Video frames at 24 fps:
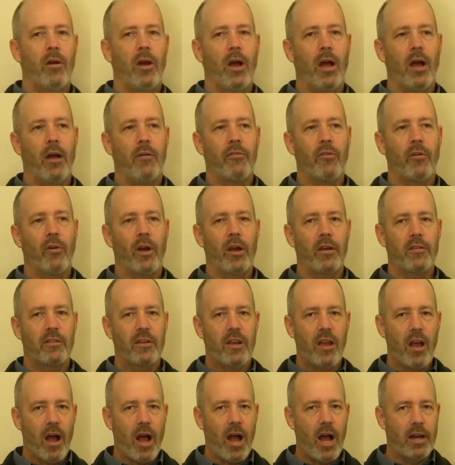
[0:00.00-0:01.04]
uh, for us
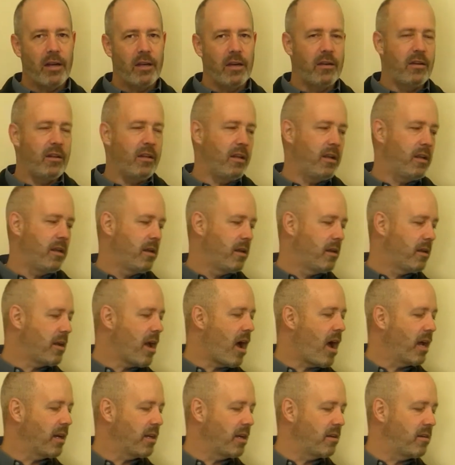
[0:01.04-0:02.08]

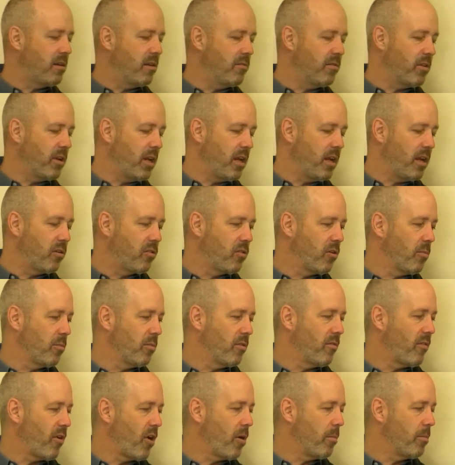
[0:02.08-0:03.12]
cognitively in
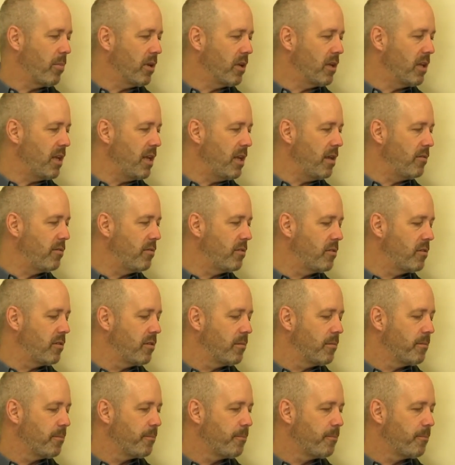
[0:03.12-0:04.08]
terms of our beliefs?